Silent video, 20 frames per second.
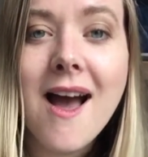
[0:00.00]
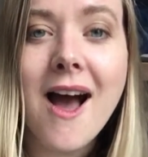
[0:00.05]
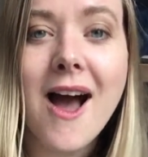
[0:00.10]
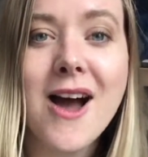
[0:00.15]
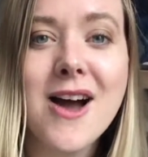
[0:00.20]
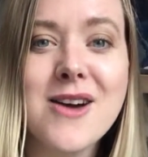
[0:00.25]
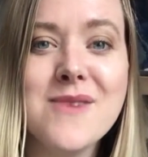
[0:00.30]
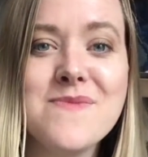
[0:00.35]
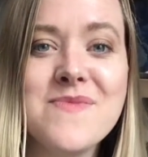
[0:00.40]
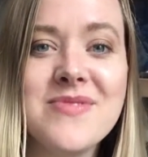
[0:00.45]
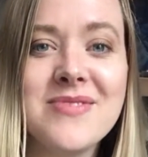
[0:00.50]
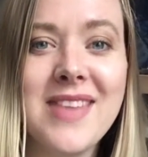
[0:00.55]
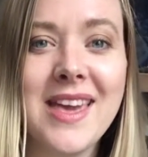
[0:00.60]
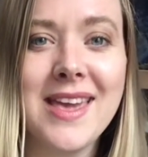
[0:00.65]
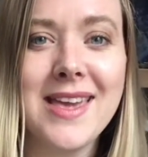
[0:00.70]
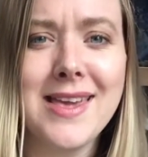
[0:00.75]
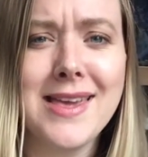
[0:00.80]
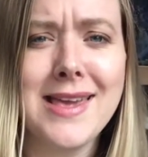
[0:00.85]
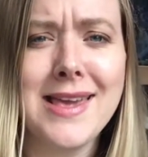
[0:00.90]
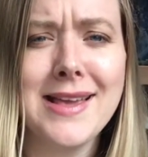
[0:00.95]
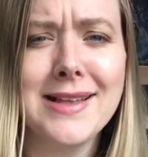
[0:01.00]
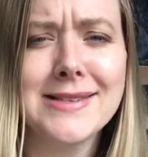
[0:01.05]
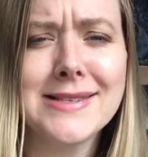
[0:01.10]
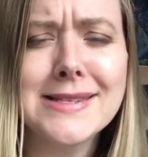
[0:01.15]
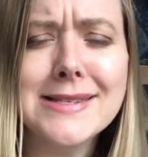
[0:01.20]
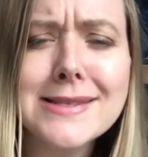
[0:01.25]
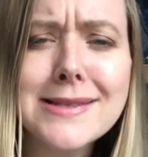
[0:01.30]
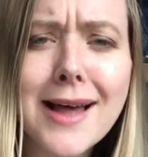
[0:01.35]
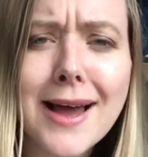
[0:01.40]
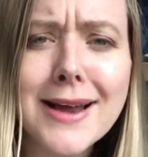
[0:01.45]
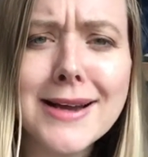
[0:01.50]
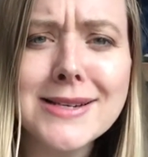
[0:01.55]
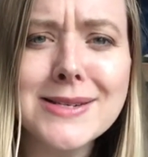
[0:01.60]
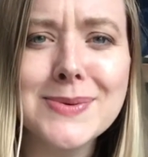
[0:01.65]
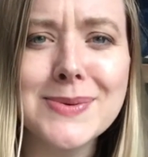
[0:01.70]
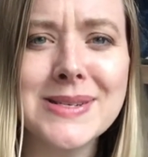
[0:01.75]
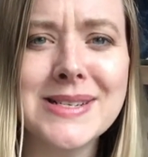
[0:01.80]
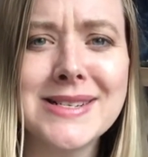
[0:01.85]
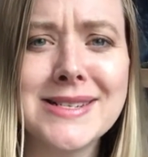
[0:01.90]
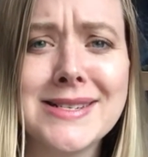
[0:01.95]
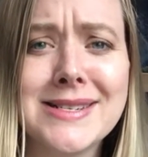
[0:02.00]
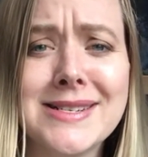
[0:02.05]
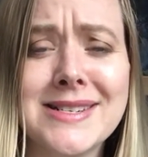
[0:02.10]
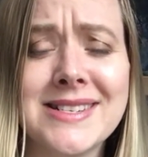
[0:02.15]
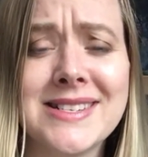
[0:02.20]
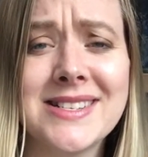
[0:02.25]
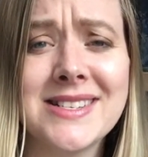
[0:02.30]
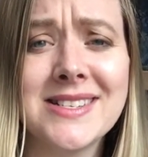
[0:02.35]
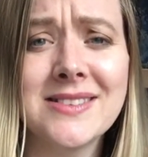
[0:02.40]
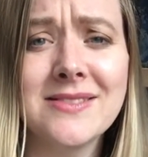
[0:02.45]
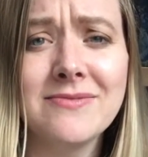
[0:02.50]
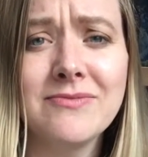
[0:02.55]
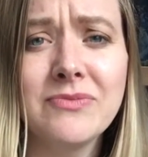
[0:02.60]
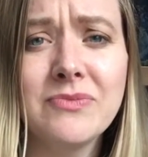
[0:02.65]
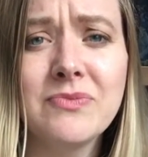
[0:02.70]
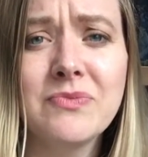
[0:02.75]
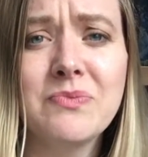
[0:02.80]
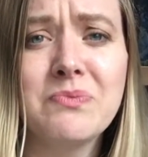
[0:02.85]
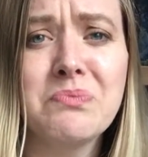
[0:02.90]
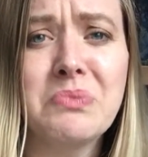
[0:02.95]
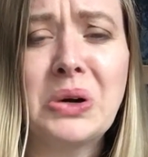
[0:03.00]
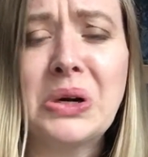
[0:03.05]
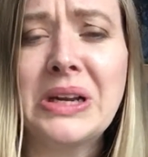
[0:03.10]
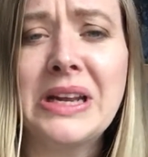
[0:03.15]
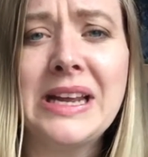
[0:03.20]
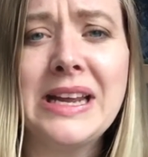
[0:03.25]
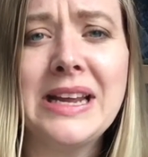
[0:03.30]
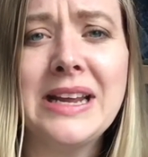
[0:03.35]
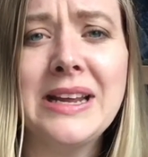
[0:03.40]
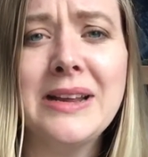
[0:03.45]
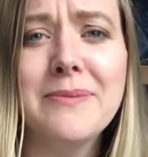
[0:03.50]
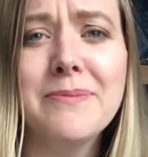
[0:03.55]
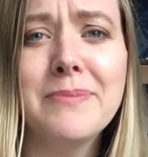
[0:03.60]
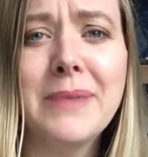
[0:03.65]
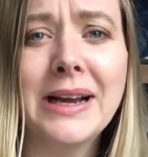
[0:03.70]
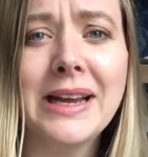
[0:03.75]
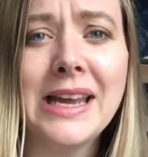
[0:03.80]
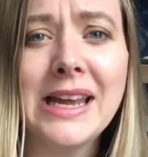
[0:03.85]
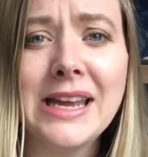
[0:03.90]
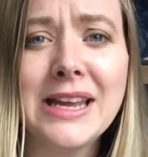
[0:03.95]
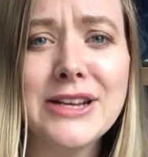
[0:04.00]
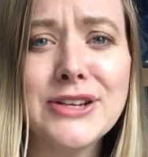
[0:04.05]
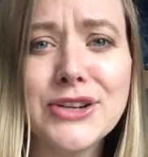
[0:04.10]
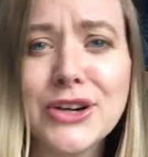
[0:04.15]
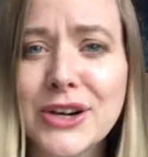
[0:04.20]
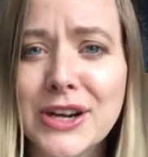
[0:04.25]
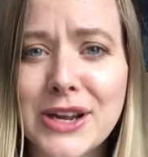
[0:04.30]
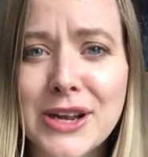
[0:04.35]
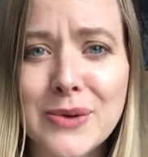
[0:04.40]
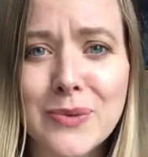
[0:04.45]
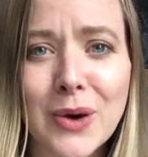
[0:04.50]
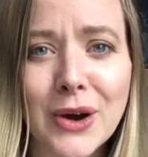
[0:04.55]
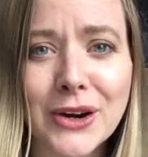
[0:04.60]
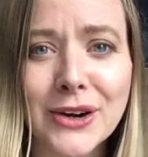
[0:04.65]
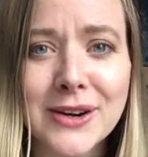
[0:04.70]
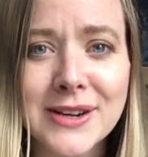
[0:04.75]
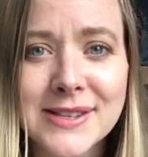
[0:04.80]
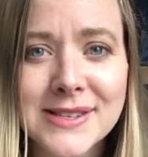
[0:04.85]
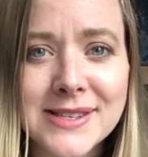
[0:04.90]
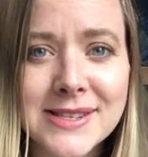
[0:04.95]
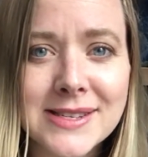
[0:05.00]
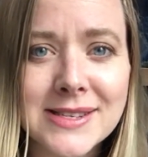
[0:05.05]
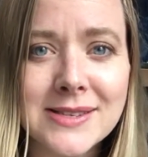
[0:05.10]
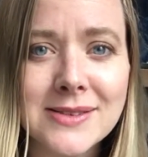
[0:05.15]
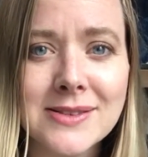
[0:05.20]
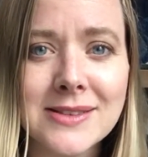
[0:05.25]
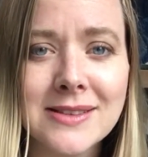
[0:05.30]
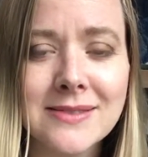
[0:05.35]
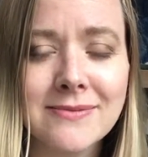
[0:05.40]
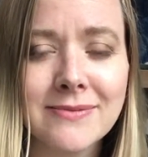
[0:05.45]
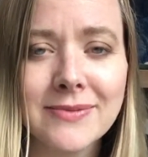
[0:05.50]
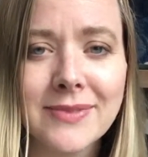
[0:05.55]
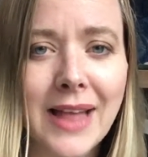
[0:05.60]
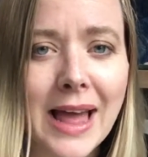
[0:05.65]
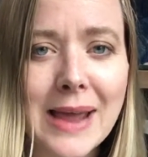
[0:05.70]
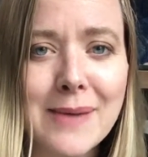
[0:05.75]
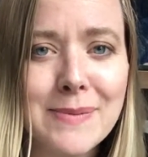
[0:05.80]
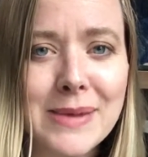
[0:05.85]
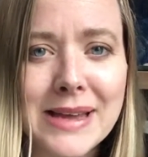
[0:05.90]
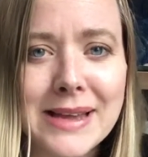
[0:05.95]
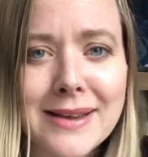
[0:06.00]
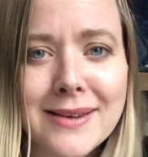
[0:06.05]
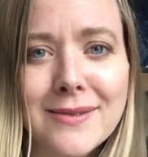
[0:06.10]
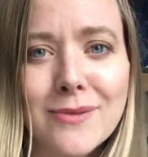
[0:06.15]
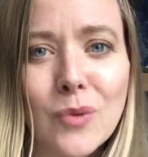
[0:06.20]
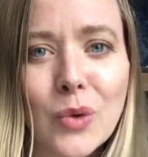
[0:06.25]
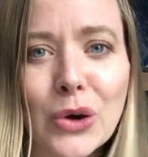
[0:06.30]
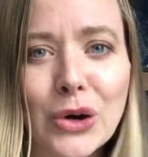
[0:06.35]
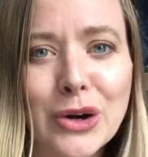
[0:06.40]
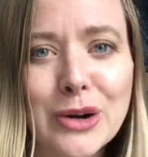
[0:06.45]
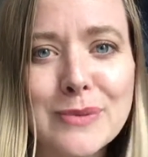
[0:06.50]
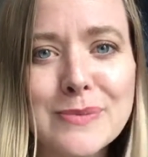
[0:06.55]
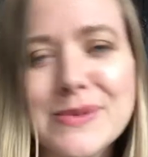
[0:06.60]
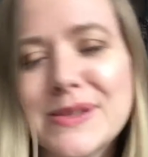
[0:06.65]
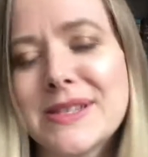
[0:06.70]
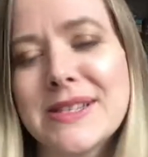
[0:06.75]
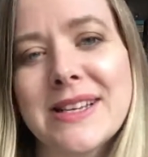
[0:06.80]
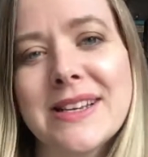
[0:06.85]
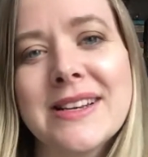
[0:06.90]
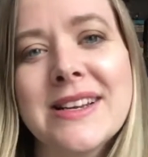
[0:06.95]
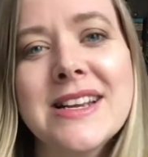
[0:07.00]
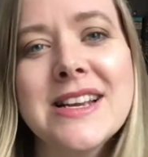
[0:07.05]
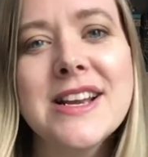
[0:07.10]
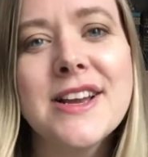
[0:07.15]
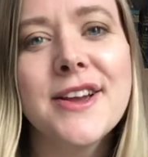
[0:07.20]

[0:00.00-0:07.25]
They eat sludge, which is just murky, mucky, dirty water and slimy worms, and